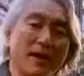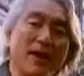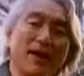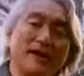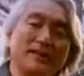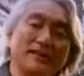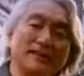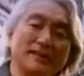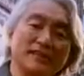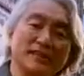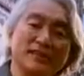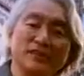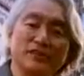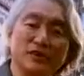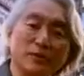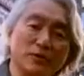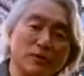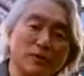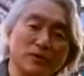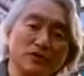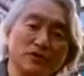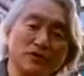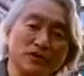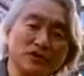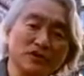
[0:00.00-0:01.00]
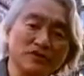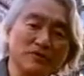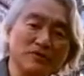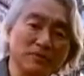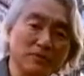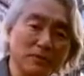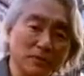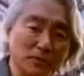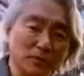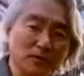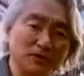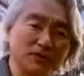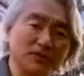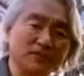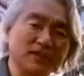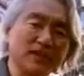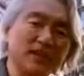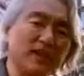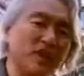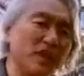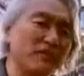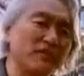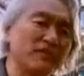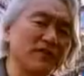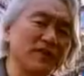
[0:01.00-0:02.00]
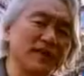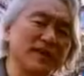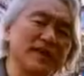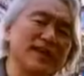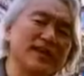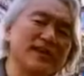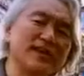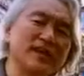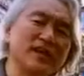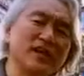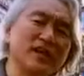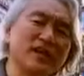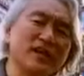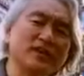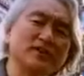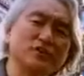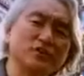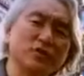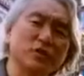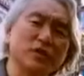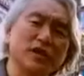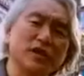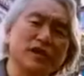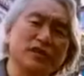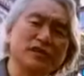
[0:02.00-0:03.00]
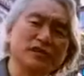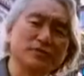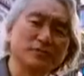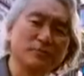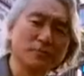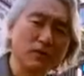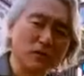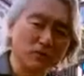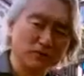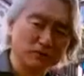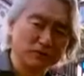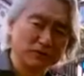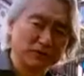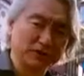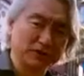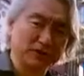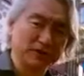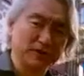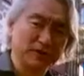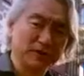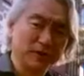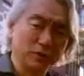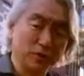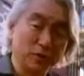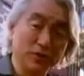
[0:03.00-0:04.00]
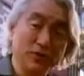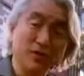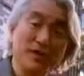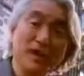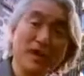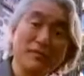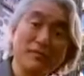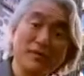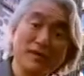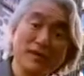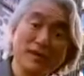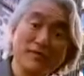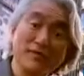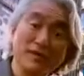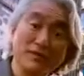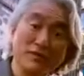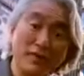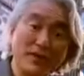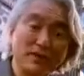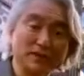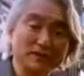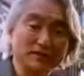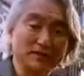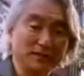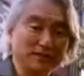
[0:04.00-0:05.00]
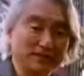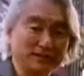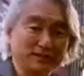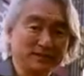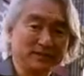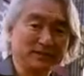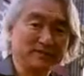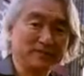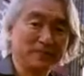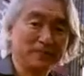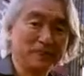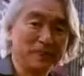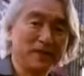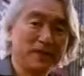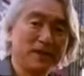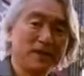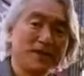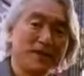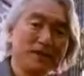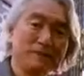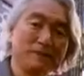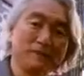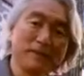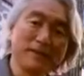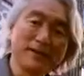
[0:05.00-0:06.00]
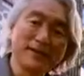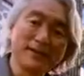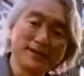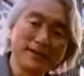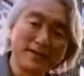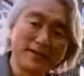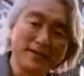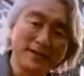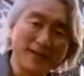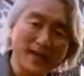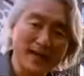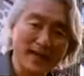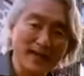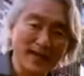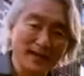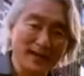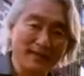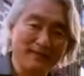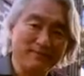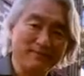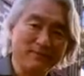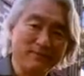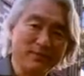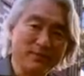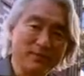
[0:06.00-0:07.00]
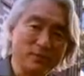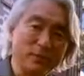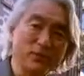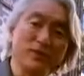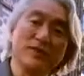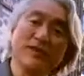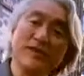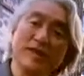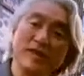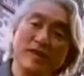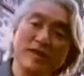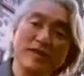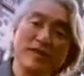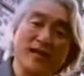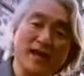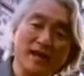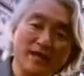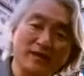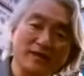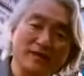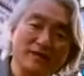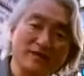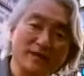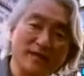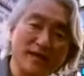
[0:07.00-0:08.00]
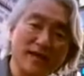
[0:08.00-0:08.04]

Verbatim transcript: the mass distribution of books set off an intellectual explosion with the coming of the Renaissance. But today, with the internet